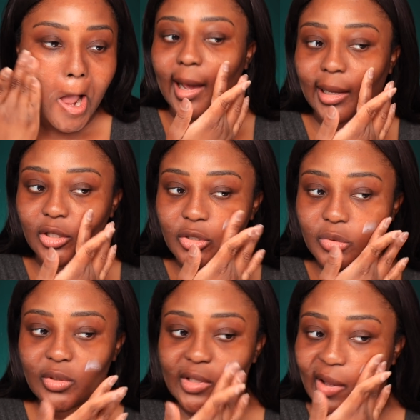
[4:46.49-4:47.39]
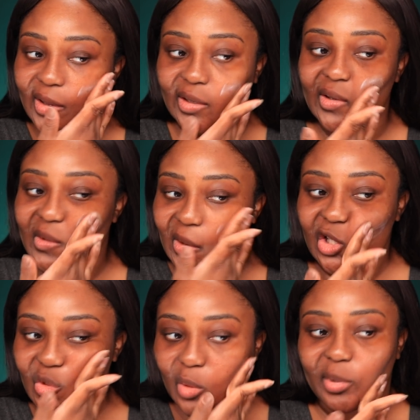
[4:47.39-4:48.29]
I do tend
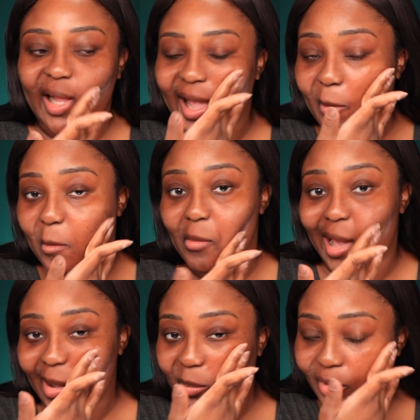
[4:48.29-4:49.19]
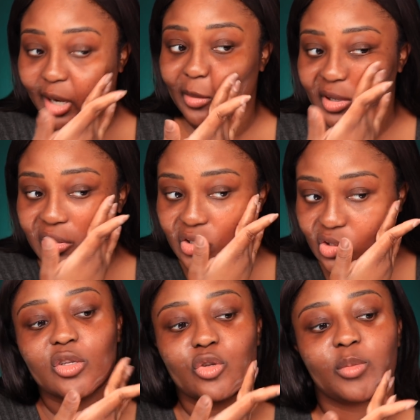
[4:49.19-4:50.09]
to apply matte
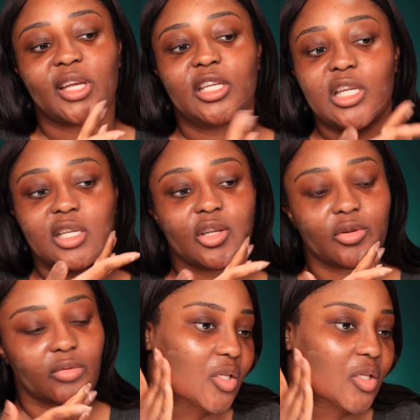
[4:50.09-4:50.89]
primers to my T-zone.